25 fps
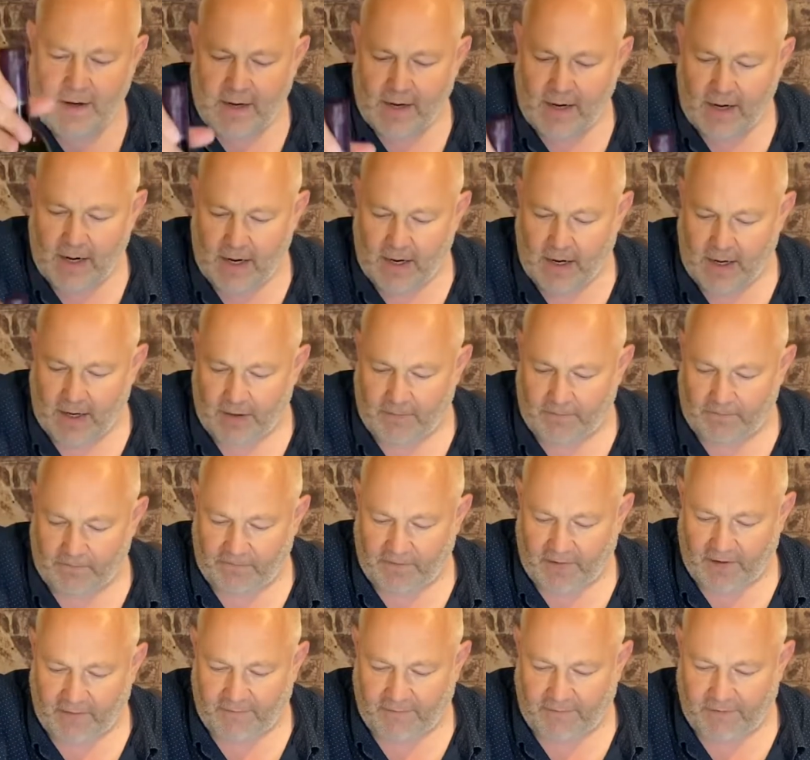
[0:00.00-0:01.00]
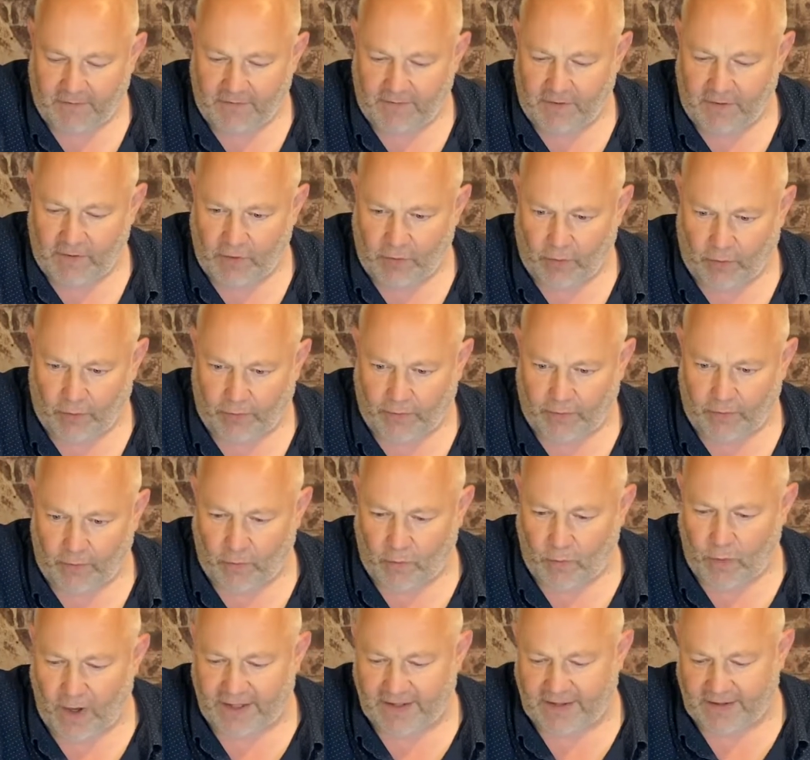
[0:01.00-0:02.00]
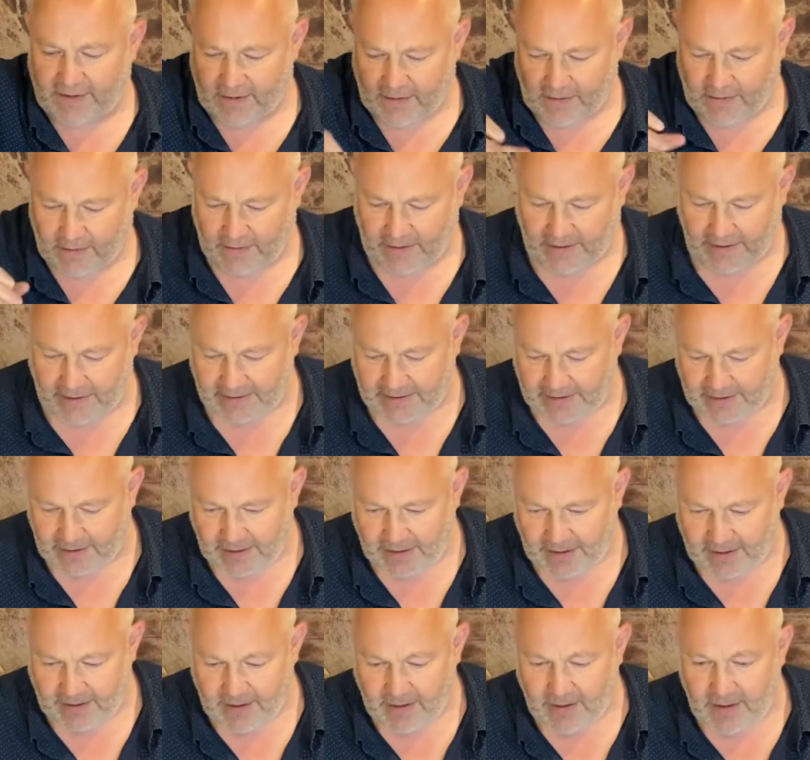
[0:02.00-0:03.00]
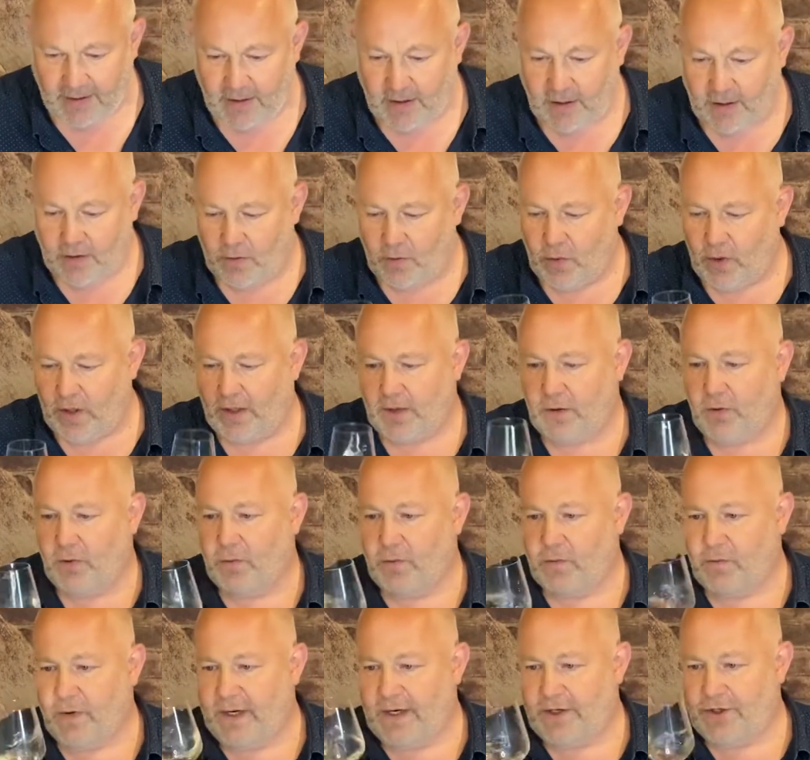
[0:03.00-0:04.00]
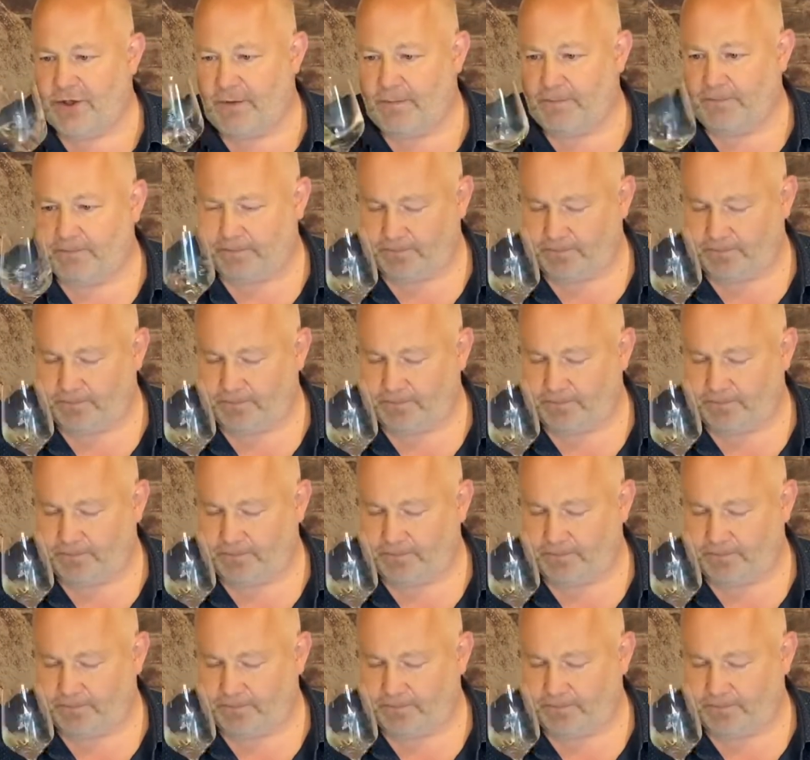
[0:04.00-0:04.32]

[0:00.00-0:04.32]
from northwestern Italy. Quite cool region.